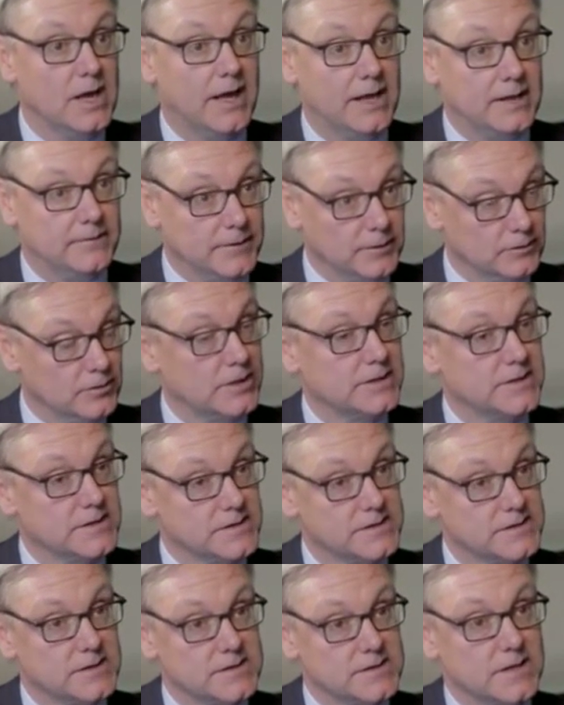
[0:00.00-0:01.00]
And if you look at
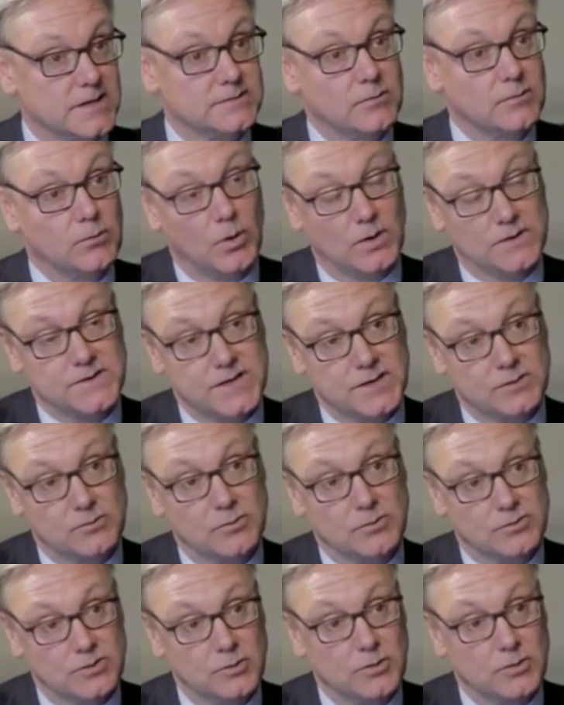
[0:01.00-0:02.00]
the successful ones, they
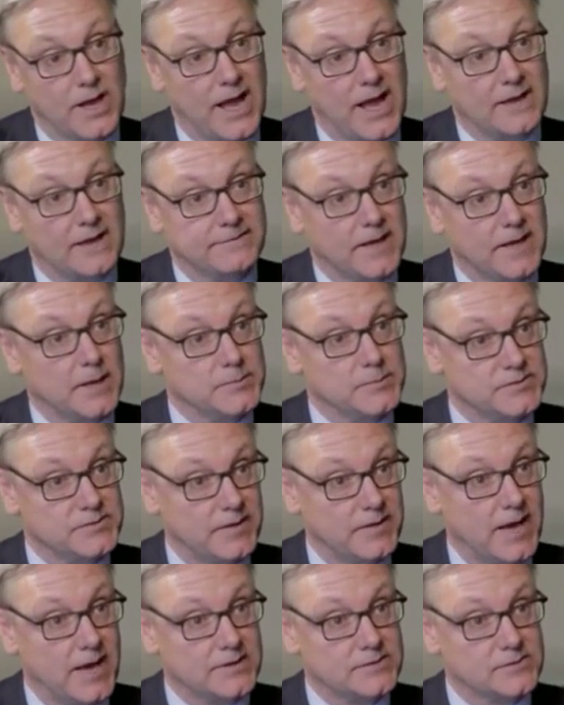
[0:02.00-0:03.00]
grew 2.5 times
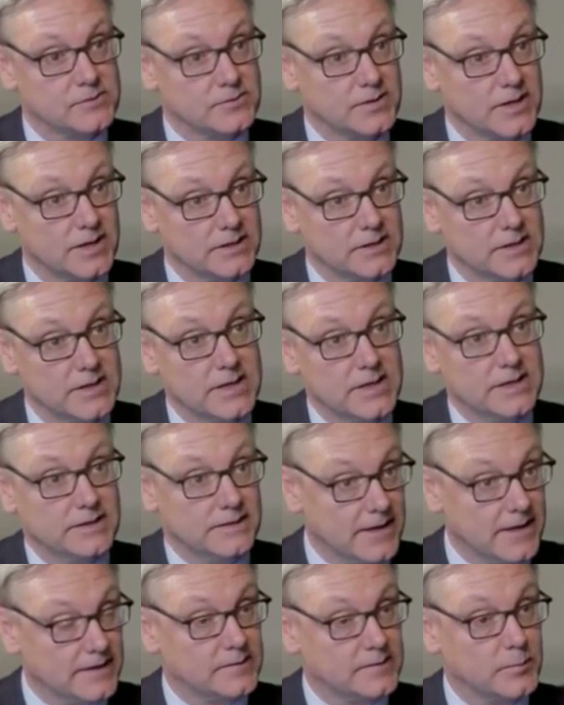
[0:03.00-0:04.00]
faster than
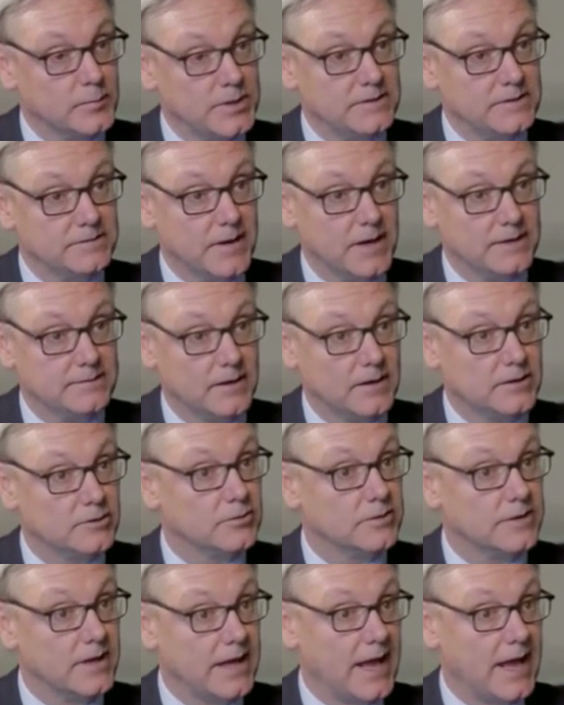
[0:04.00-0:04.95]
the S&P 500.